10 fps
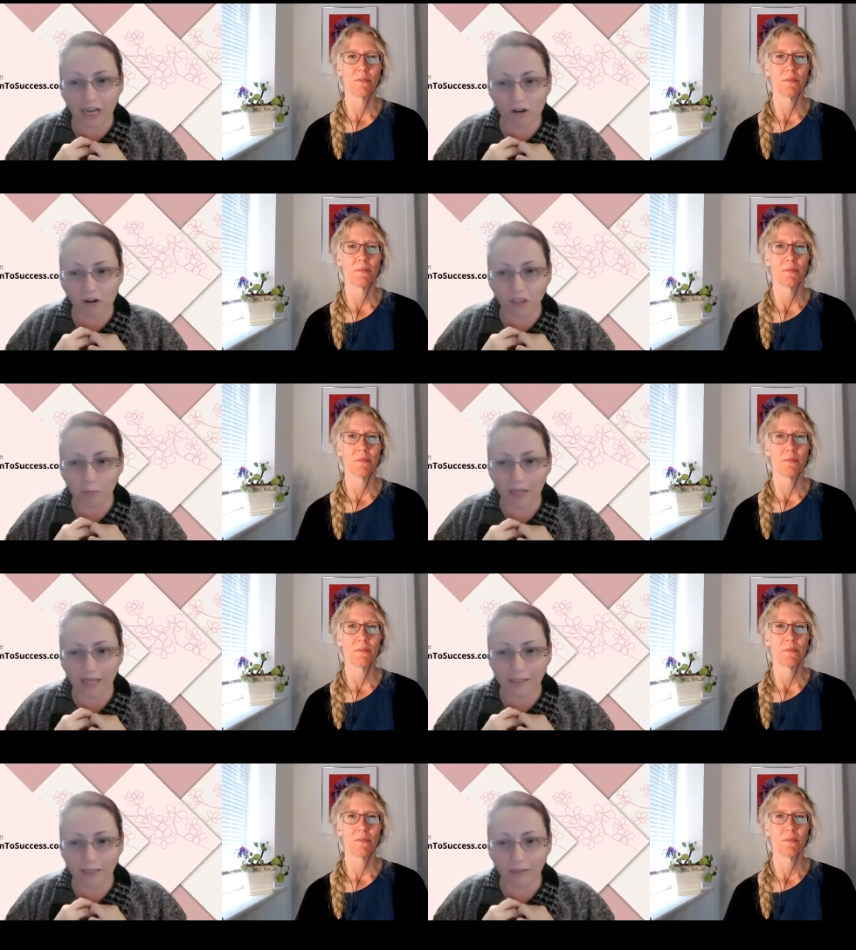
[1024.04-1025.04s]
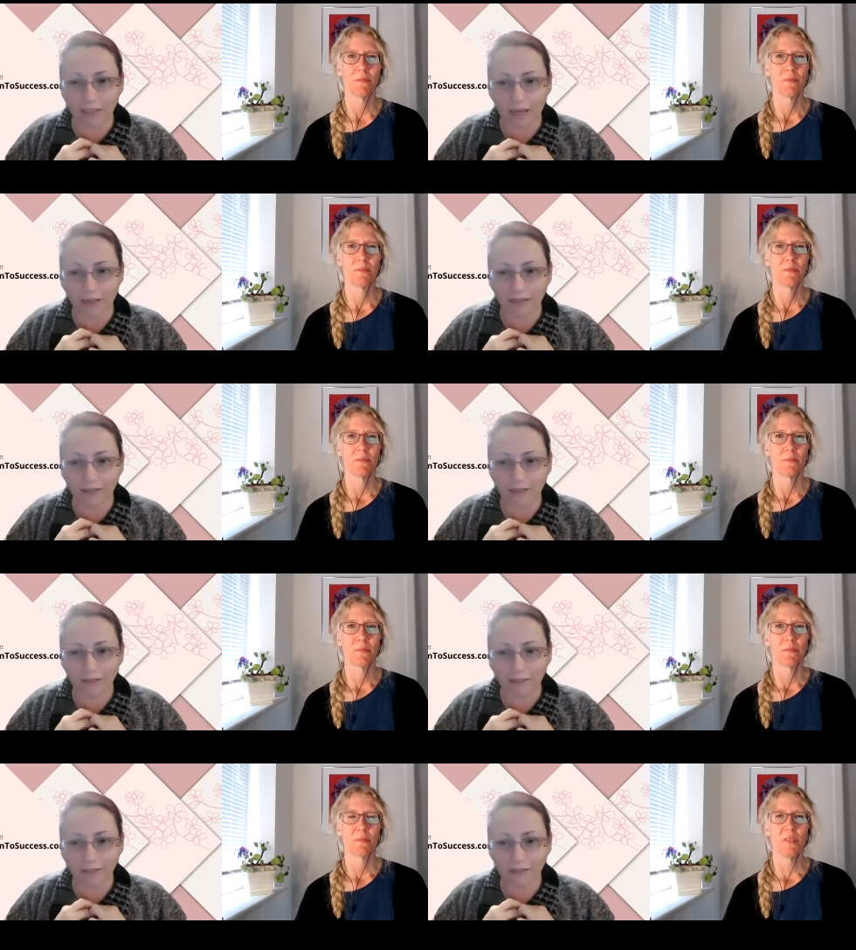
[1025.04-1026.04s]
Speaker 1: that course place every day?
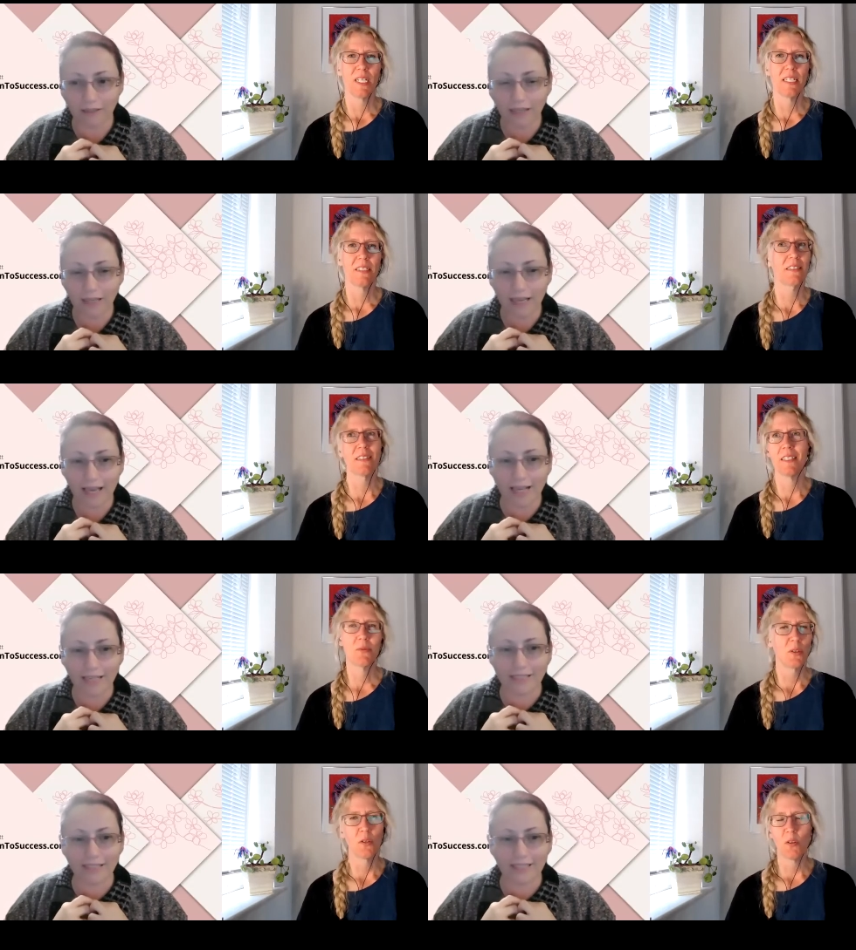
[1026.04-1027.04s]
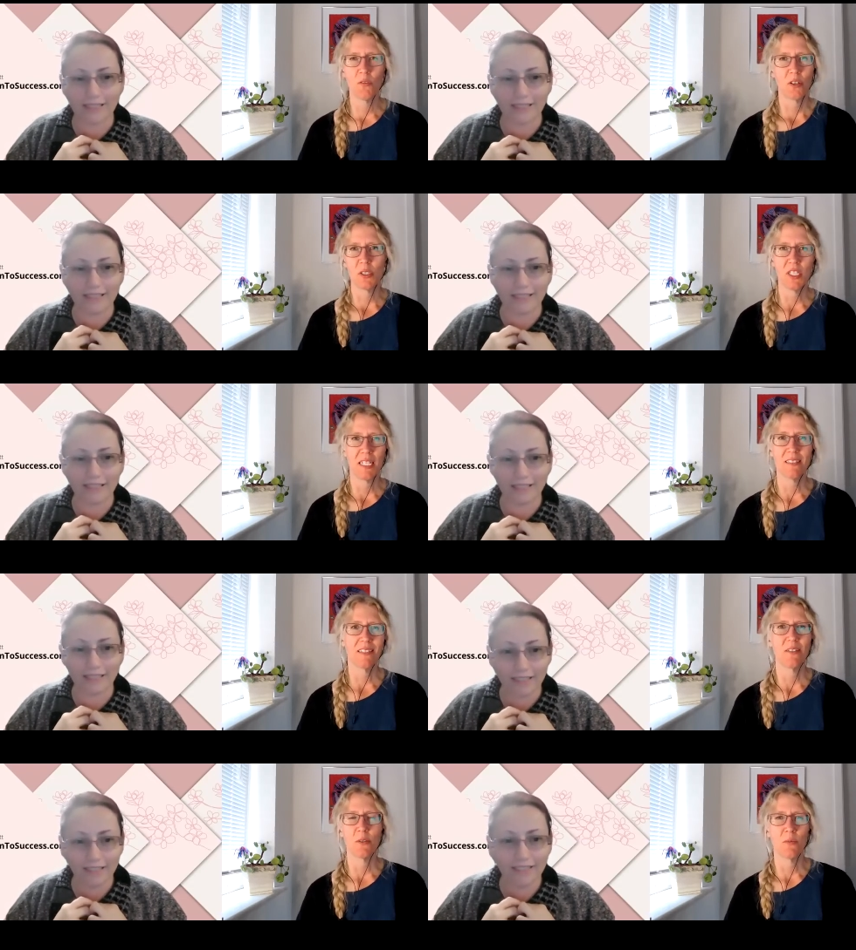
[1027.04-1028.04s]
Speaker 2: it's it's one of the first things I
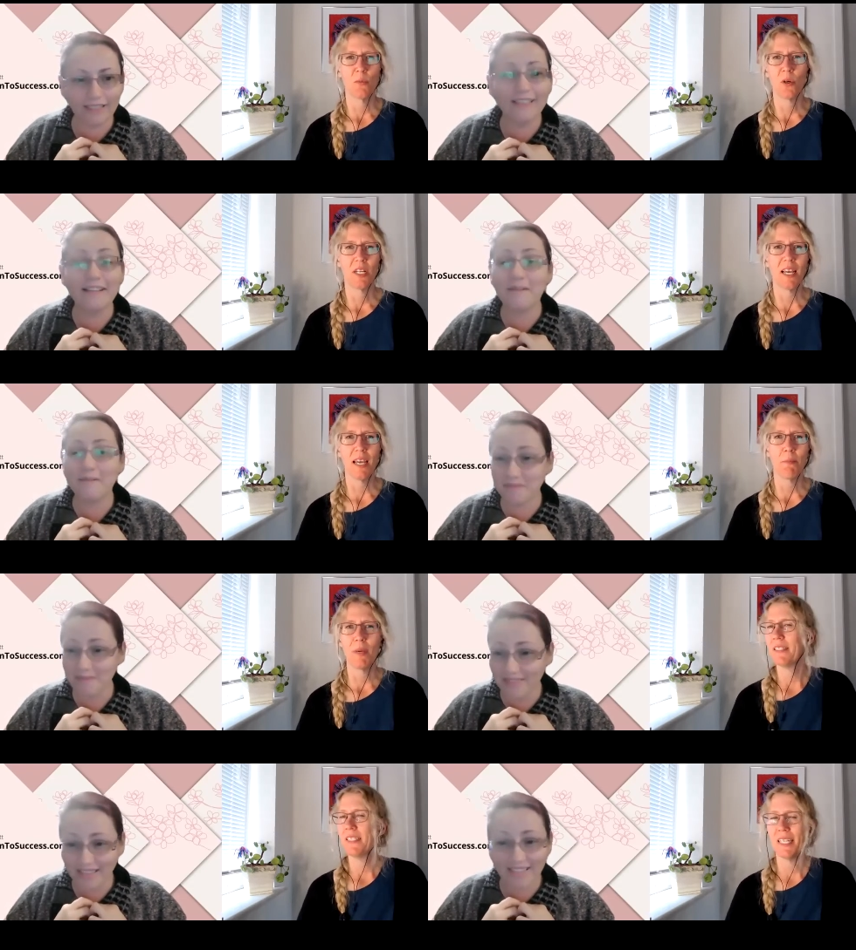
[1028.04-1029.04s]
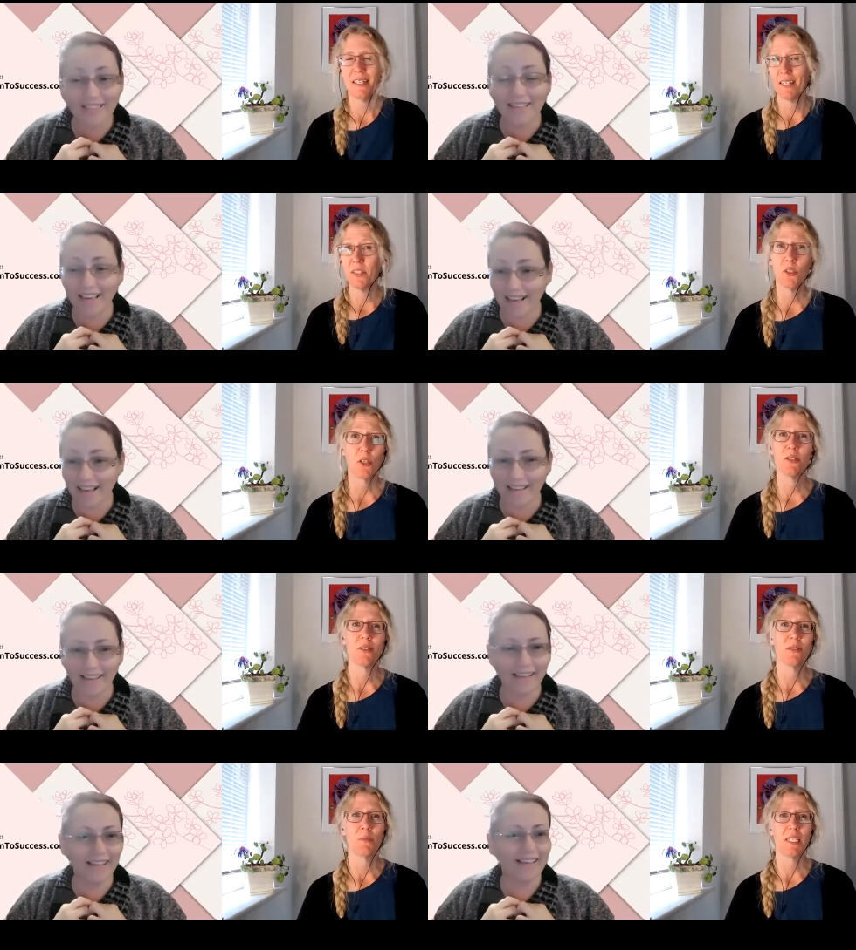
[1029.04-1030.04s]
do in the morning. I meditate and I
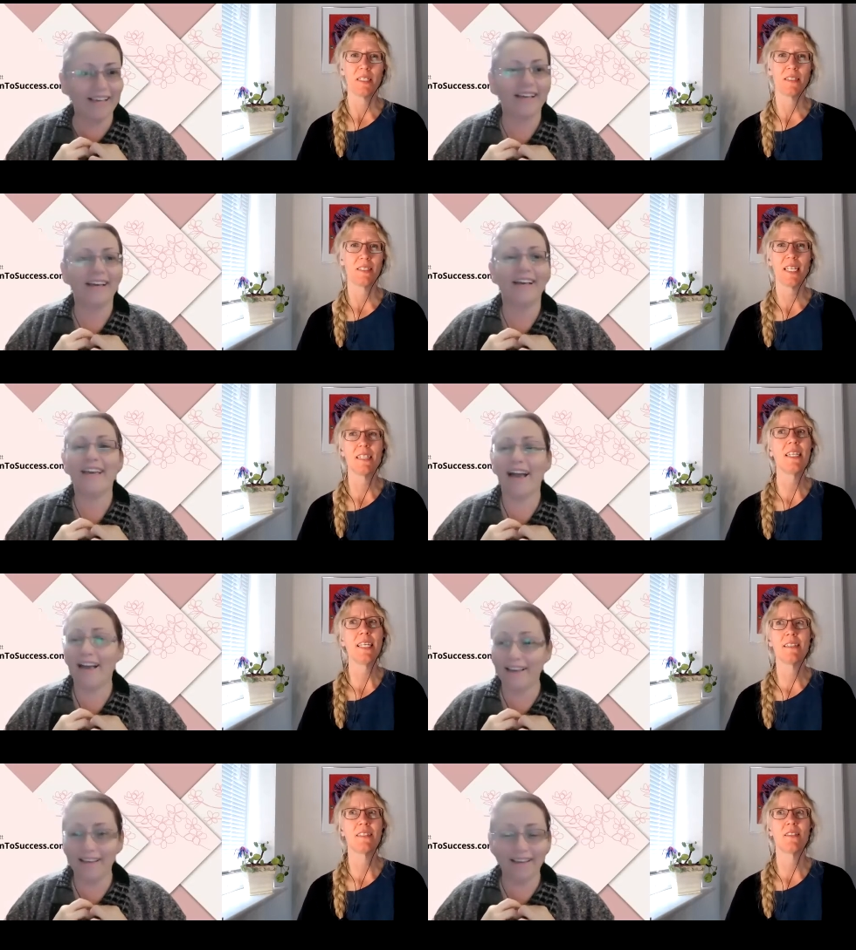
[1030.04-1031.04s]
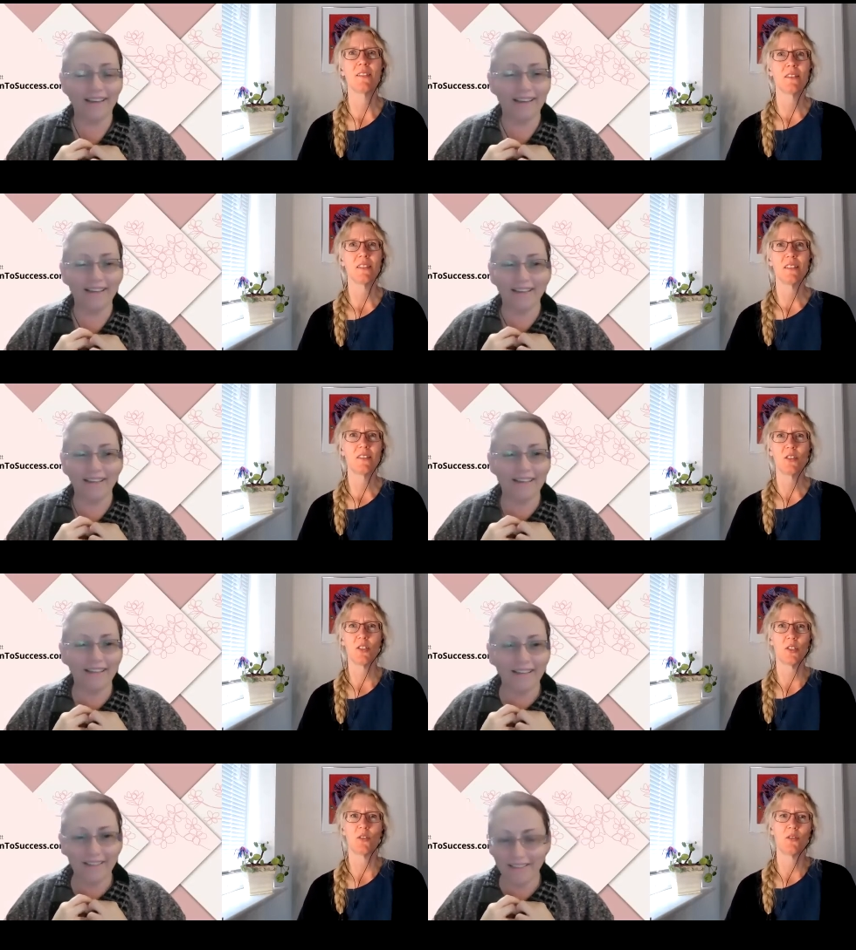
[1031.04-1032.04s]
journal because it yeah. is
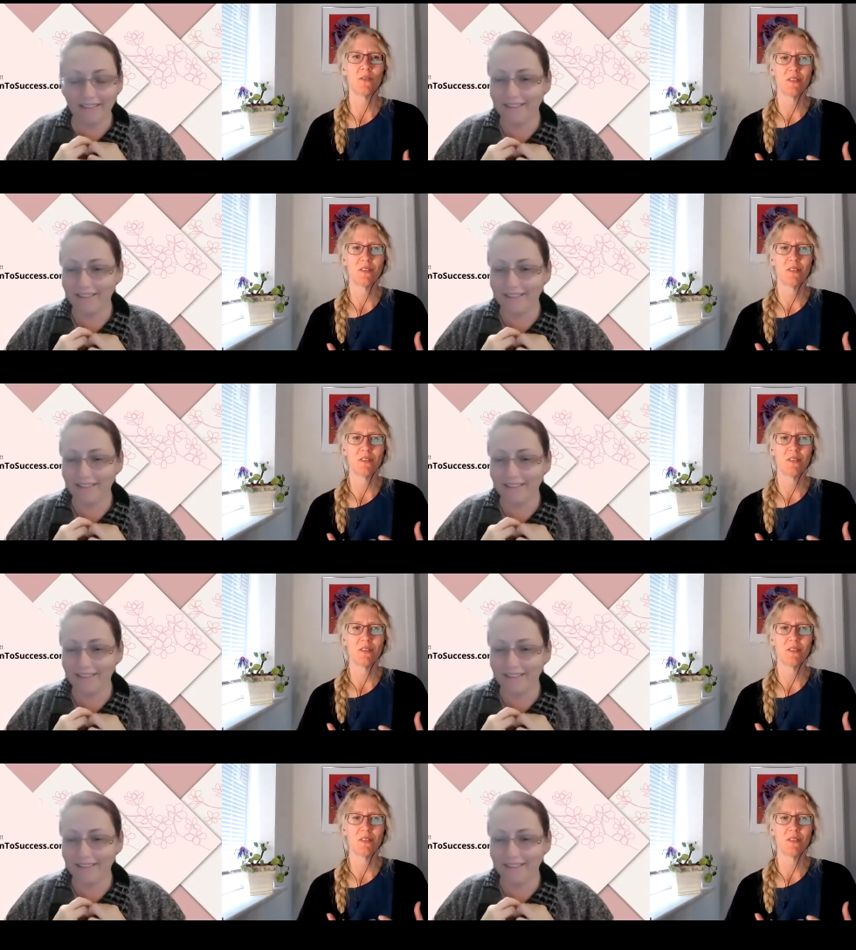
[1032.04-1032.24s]
such